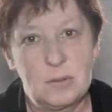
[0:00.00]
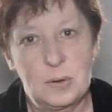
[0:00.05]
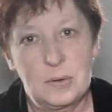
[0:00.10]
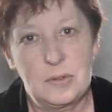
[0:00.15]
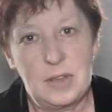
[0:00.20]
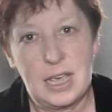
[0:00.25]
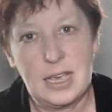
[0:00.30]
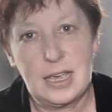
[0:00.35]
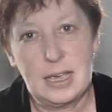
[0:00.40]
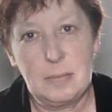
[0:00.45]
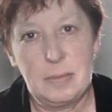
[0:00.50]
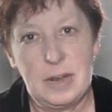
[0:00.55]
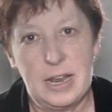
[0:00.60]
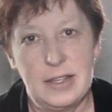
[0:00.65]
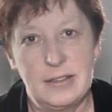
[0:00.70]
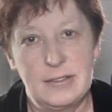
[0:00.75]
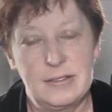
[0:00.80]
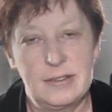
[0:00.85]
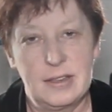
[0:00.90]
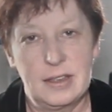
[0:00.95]
all taking
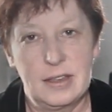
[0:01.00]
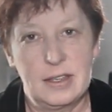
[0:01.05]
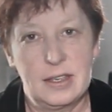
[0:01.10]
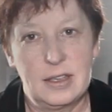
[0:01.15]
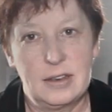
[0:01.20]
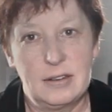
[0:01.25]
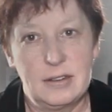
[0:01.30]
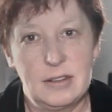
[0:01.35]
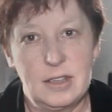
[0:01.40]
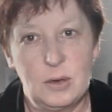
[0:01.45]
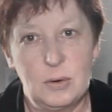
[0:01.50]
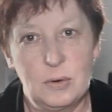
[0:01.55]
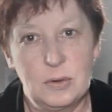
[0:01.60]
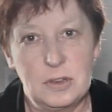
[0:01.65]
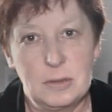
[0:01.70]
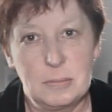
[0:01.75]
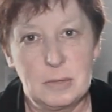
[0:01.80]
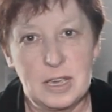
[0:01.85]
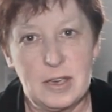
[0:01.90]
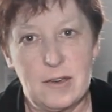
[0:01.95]
place in the
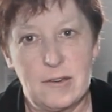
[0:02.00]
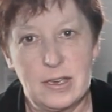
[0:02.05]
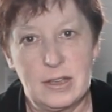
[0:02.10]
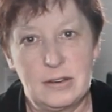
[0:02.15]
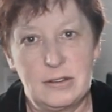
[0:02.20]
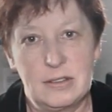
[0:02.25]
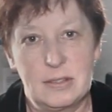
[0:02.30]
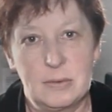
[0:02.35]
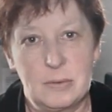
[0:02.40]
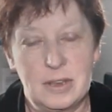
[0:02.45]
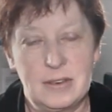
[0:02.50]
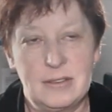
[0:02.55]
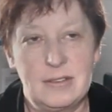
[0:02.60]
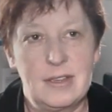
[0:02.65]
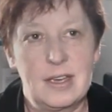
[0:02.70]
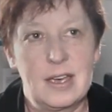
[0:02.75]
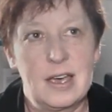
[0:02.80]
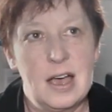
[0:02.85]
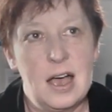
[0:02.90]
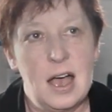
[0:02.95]
autumn and going into the
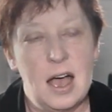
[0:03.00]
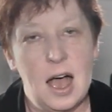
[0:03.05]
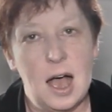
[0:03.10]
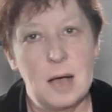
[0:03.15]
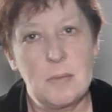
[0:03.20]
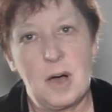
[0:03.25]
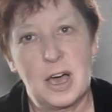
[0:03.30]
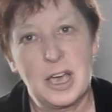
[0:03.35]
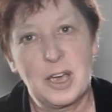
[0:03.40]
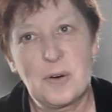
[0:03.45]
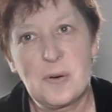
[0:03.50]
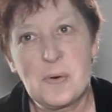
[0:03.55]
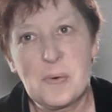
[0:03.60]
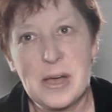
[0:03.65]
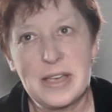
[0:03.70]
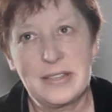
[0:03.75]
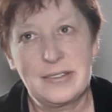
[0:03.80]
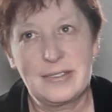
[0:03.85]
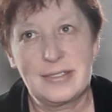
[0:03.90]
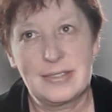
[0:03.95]
winter, I
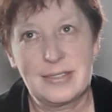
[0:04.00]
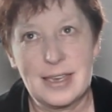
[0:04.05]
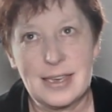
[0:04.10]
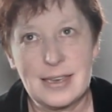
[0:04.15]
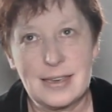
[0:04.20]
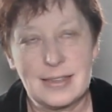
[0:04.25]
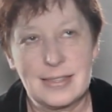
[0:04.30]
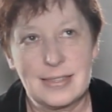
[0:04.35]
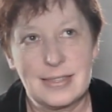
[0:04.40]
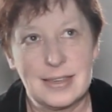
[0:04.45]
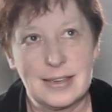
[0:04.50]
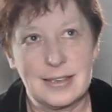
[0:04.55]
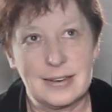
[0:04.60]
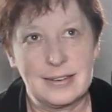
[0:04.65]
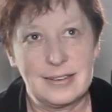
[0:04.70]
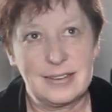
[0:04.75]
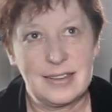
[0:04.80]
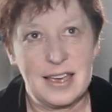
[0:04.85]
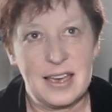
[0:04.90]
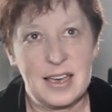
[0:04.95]
always think
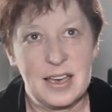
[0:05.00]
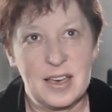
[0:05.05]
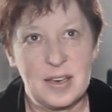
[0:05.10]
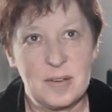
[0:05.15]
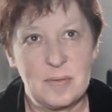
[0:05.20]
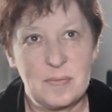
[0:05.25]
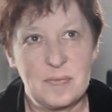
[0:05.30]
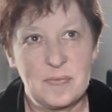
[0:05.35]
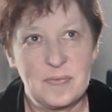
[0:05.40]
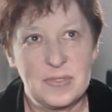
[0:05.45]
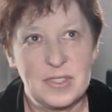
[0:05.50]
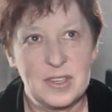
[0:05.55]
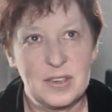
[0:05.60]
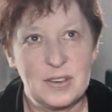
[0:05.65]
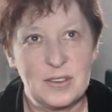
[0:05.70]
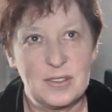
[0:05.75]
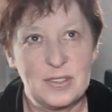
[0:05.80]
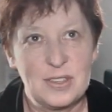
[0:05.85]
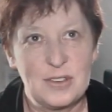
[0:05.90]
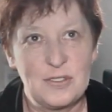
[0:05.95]
that
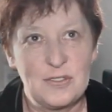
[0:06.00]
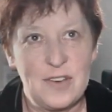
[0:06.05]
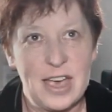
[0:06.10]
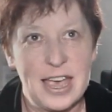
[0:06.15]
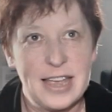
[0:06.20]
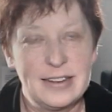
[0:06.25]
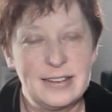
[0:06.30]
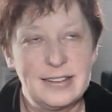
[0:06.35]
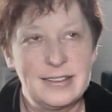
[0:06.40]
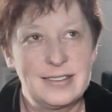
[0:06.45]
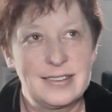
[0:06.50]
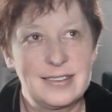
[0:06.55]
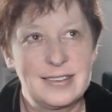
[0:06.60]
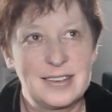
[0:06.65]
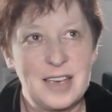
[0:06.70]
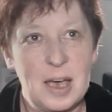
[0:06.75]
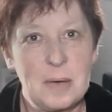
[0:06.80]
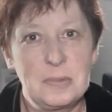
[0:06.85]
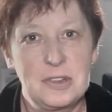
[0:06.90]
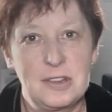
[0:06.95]
the Fens
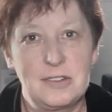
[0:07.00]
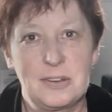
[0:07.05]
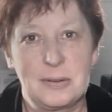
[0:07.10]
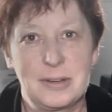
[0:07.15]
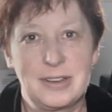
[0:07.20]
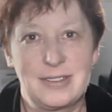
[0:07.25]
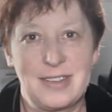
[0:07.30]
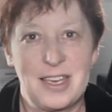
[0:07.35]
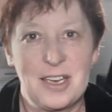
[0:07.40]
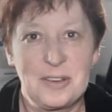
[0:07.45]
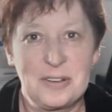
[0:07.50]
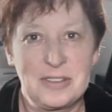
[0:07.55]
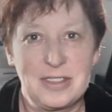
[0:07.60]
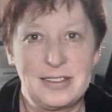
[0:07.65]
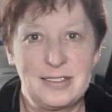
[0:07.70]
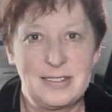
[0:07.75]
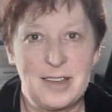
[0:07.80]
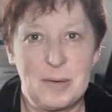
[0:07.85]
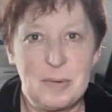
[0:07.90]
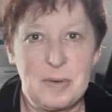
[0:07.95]
comes into its own
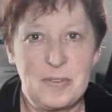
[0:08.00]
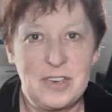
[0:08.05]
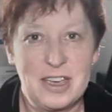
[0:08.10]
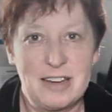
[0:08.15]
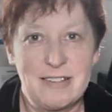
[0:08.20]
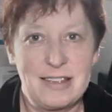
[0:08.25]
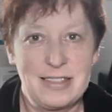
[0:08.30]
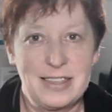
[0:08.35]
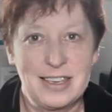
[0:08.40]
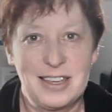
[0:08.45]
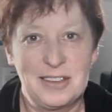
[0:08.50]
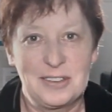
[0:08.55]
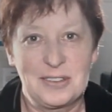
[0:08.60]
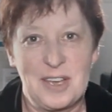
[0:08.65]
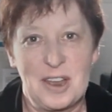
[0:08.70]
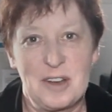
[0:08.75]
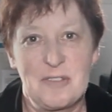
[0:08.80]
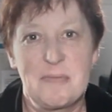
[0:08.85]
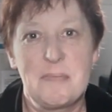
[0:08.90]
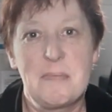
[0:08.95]
this time of year. I think it's
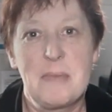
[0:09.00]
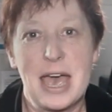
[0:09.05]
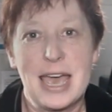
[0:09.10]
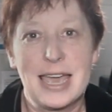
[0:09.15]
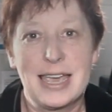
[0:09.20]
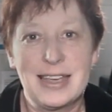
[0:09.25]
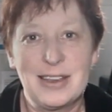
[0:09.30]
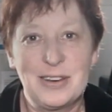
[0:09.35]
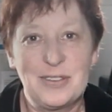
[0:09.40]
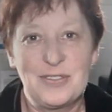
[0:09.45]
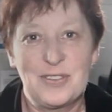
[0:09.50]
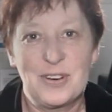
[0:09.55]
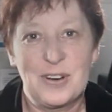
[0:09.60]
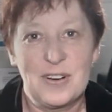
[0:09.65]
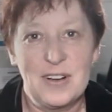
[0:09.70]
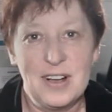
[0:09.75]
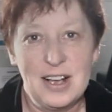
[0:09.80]
kind of made for